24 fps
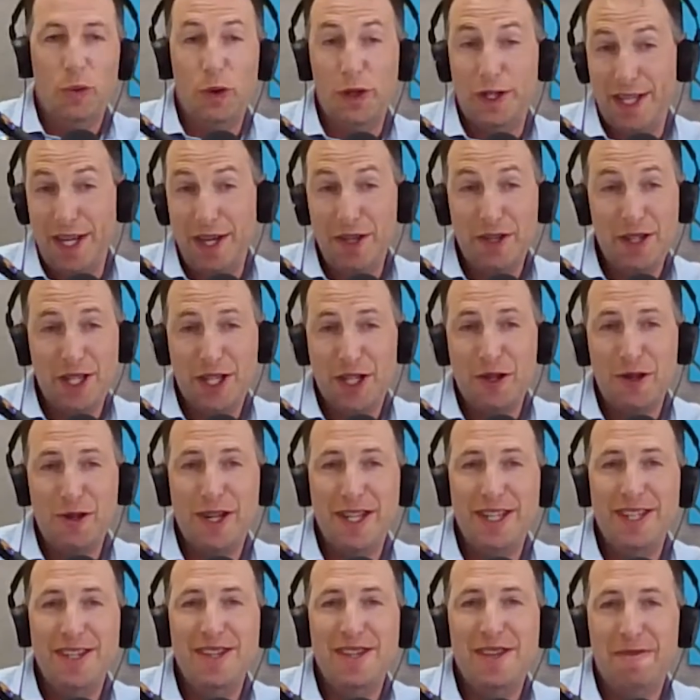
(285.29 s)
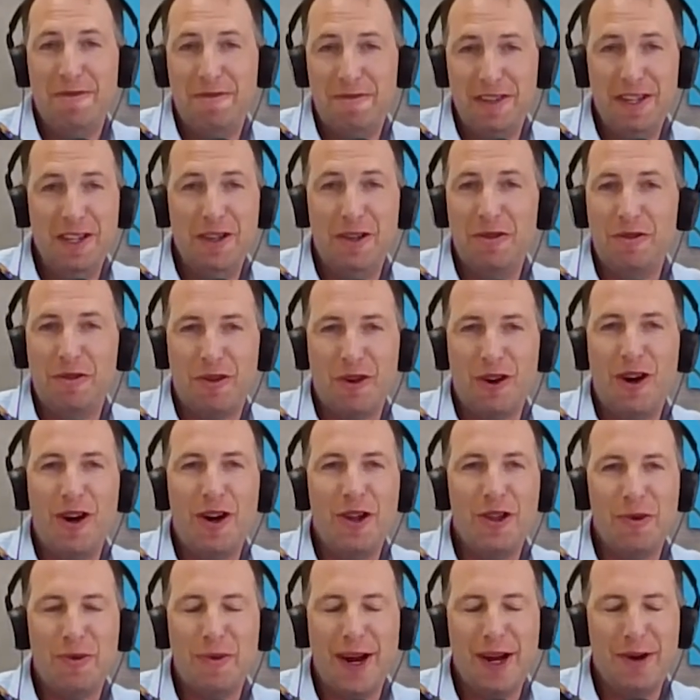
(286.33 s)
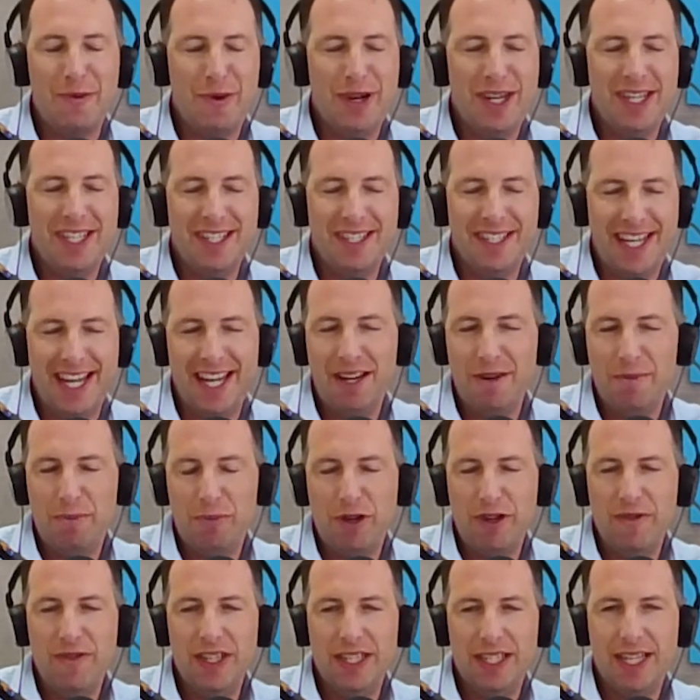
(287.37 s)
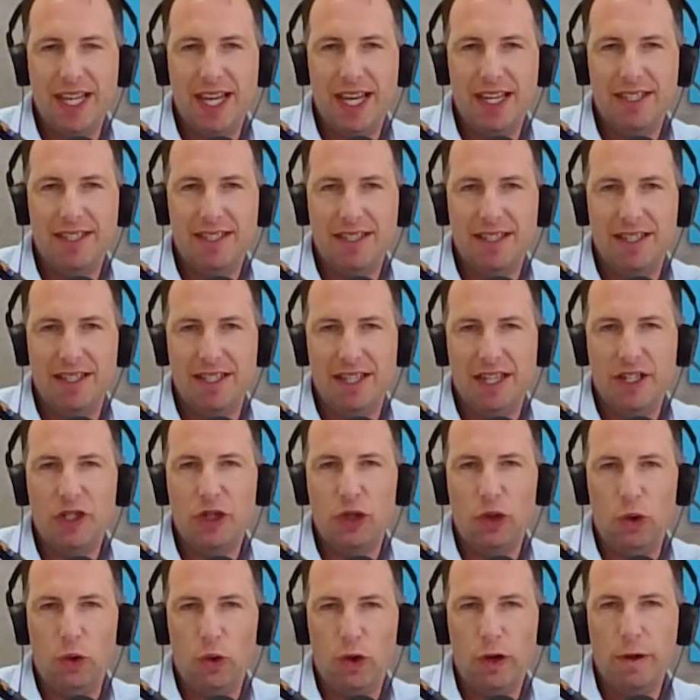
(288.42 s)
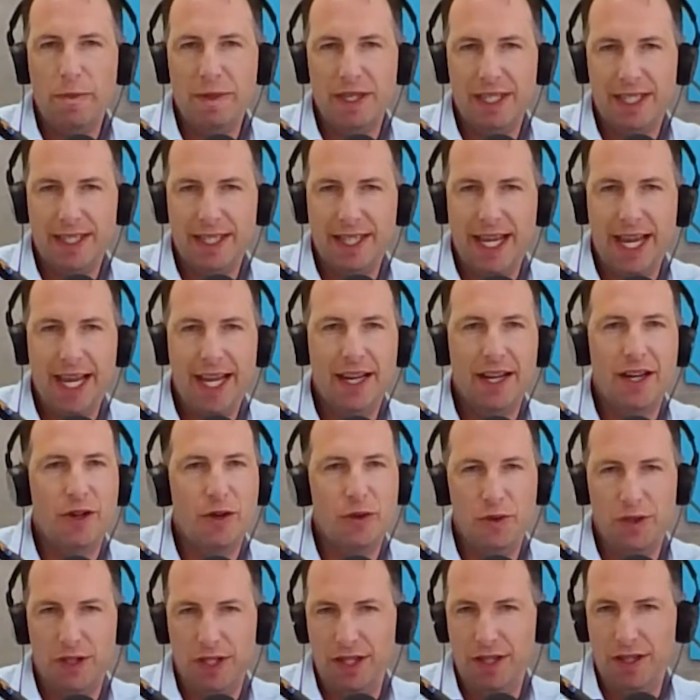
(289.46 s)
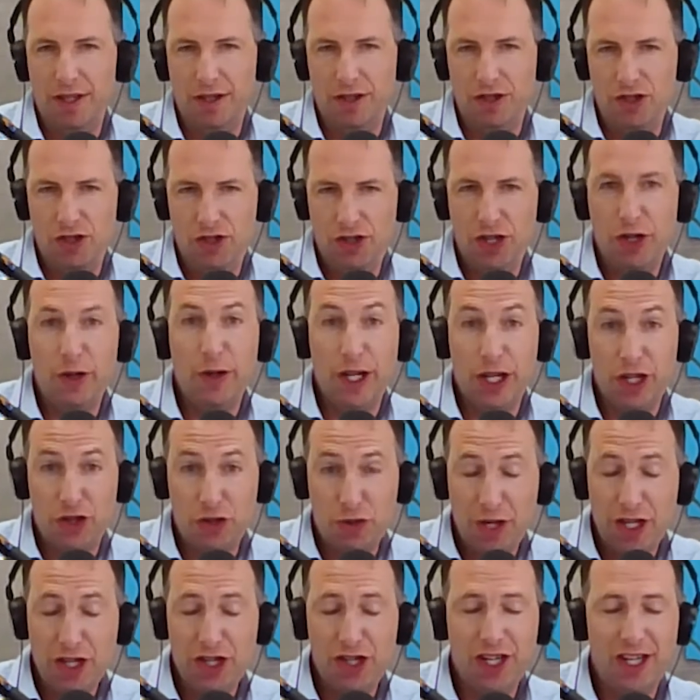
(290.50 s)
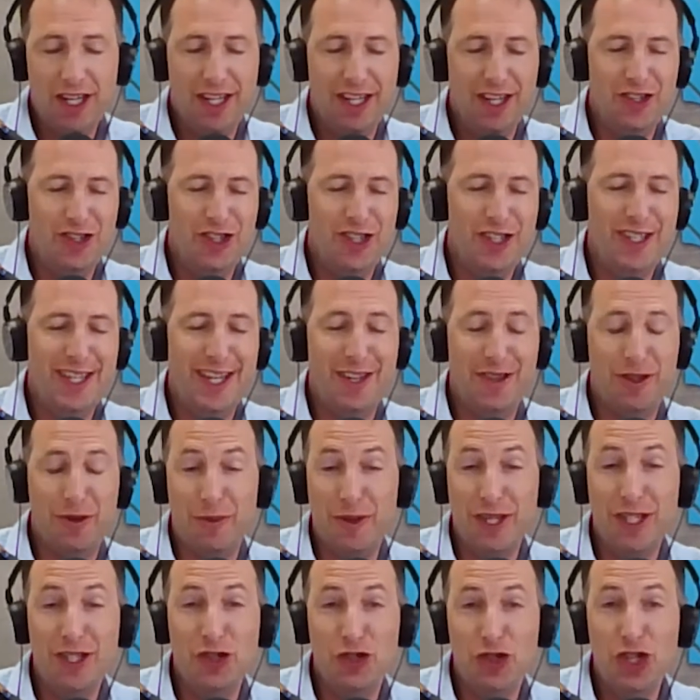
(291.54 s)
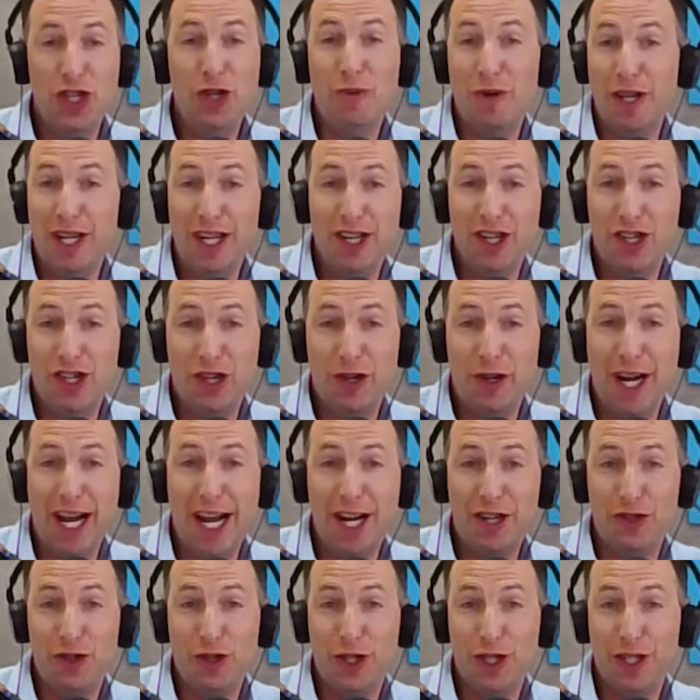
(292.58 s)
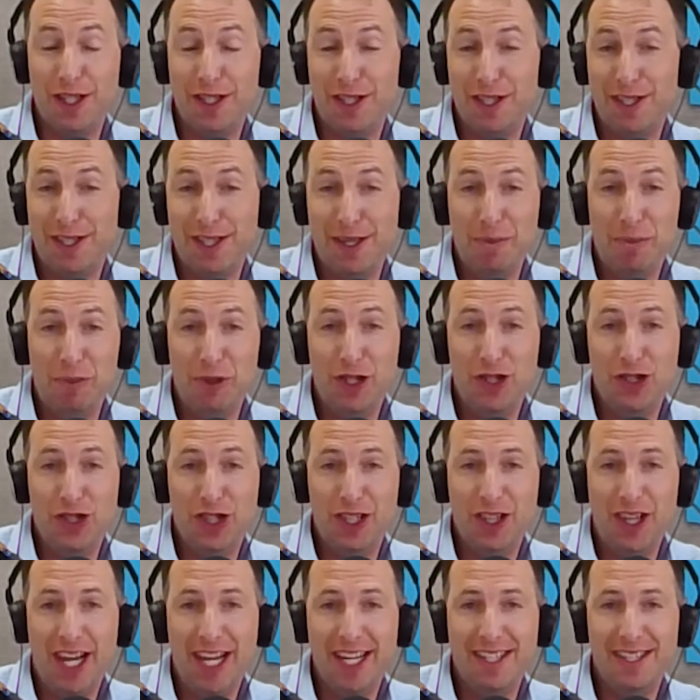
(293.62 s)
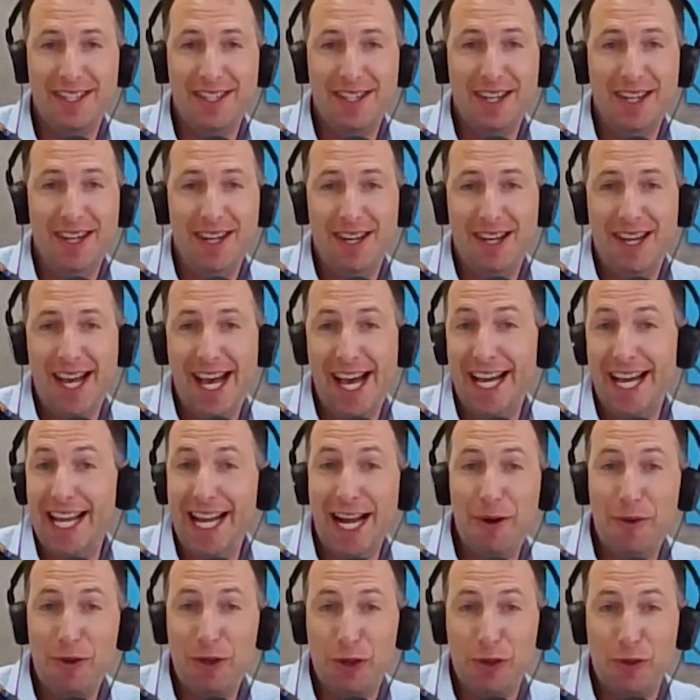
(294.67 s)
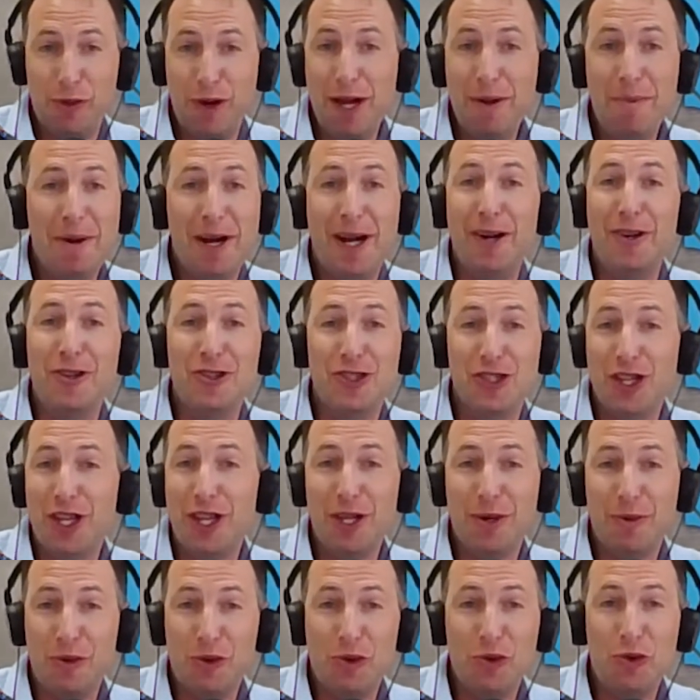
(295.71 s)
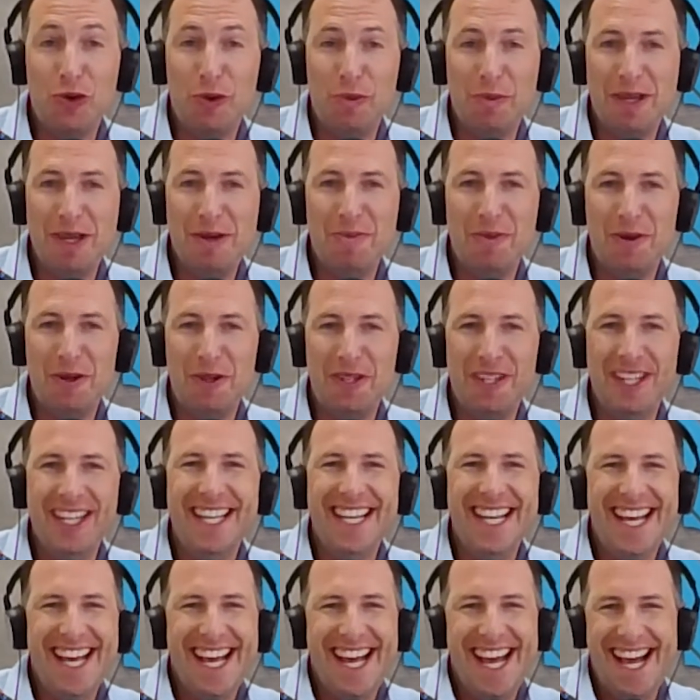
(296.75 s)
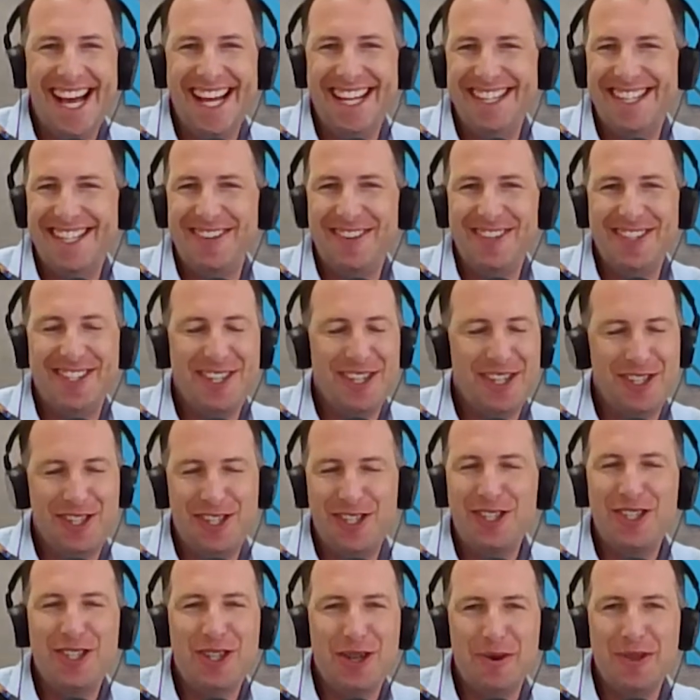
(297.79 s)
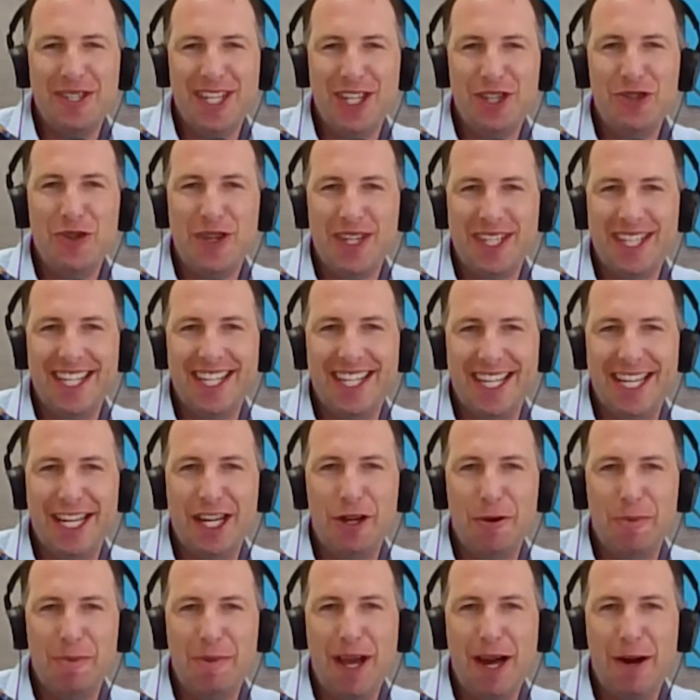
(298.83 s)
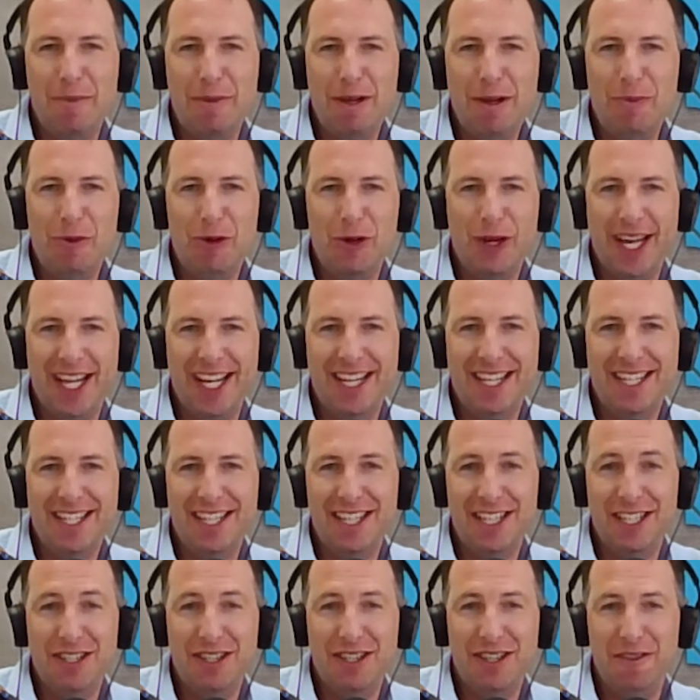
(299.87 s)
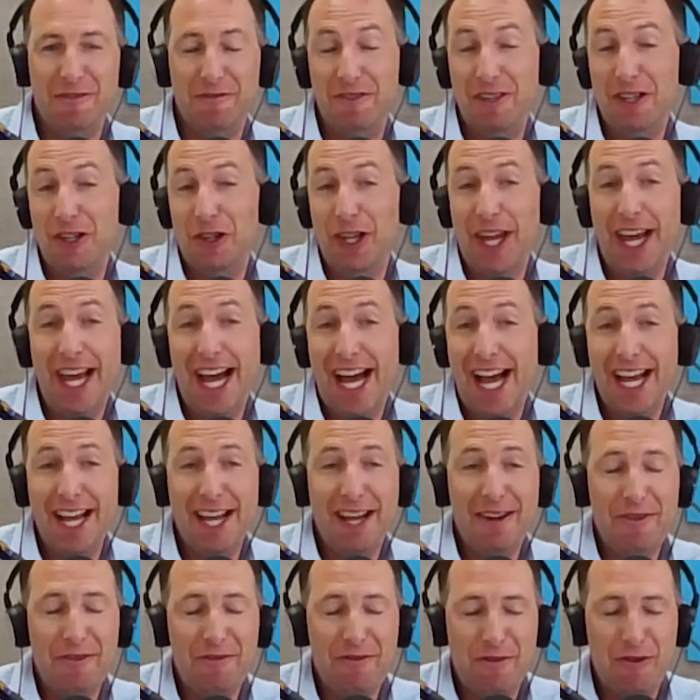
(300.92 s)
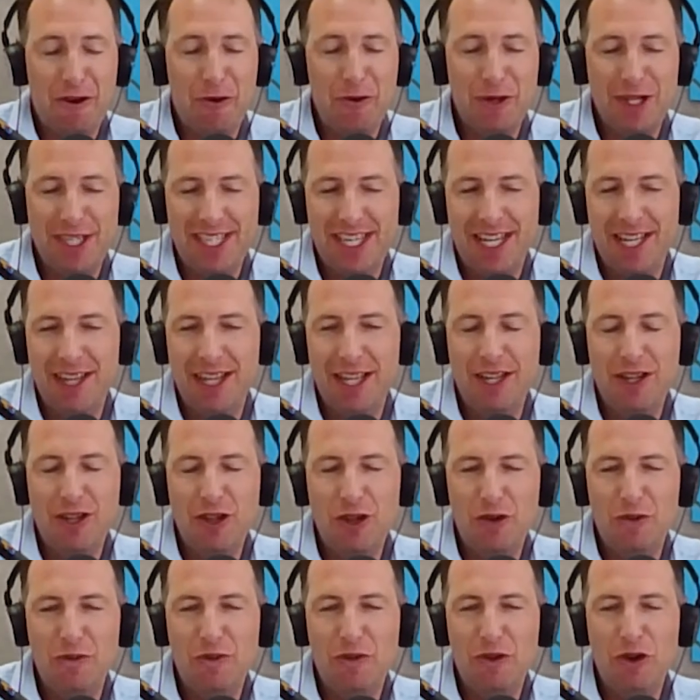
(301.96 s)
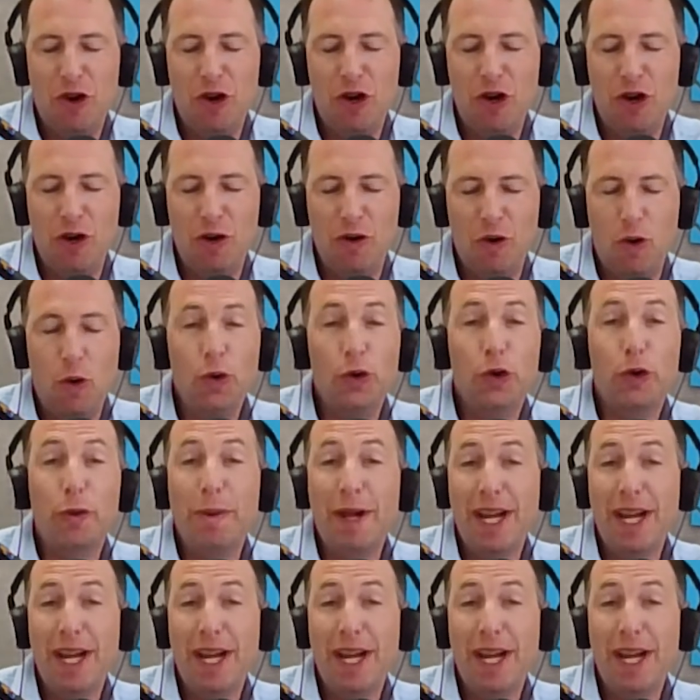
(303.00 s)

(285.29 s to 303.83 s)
Well, it sounds like you're in the field for all the right reasons. I had a previous guest, Dr. Laura Mosqueda, who's a geriatrician, and she said the reason she went into geriatrics is simply she liked hanging out with her grandparents. She thought they were cool people, and so it's just always interesting to hear how people get into the field. I've always said that older